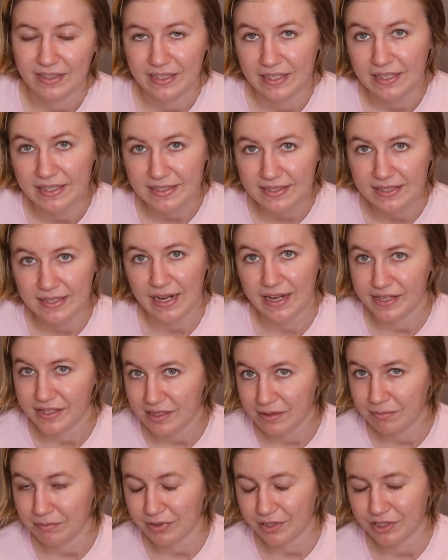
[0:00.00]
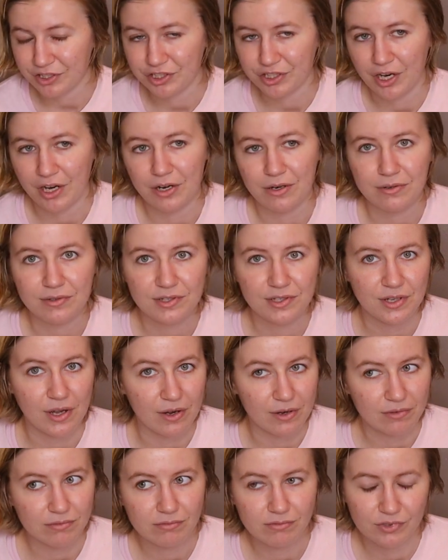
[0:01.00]
It is an 18+ show,
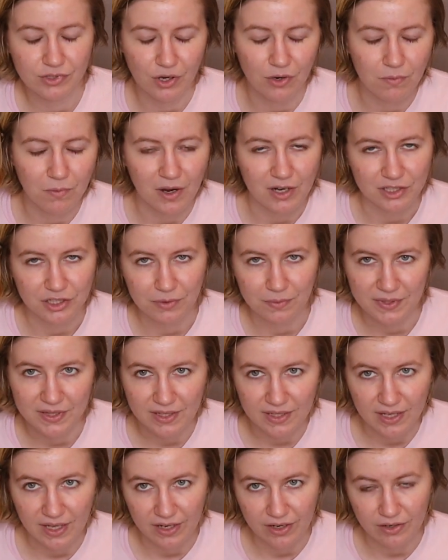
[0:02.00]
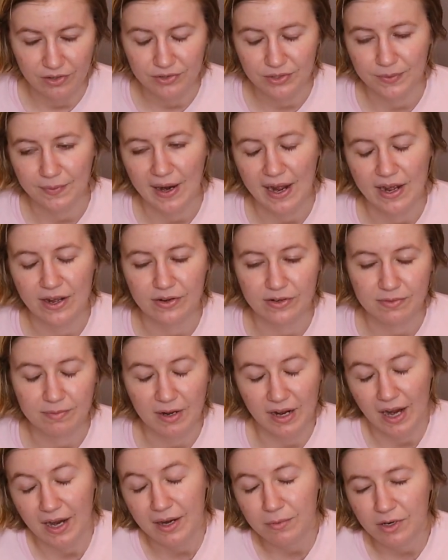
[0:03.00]
so don't watch it with the kiddos around.
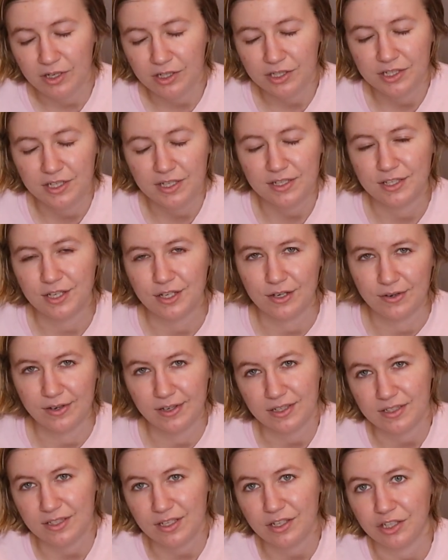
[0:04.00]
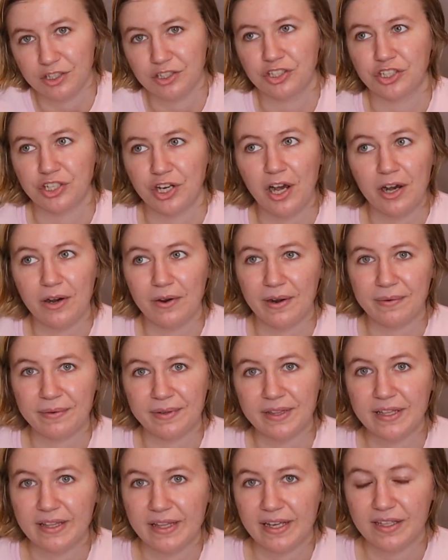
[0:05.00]
But I watched it too, and it's a good show. I
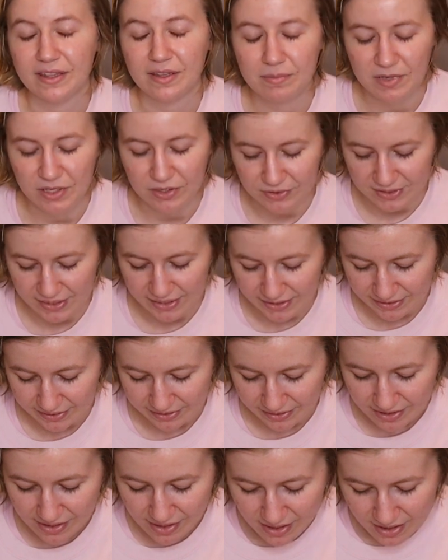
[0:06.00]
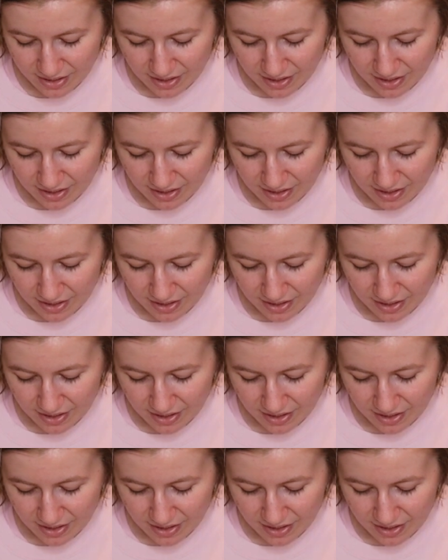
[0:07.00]
really like the music.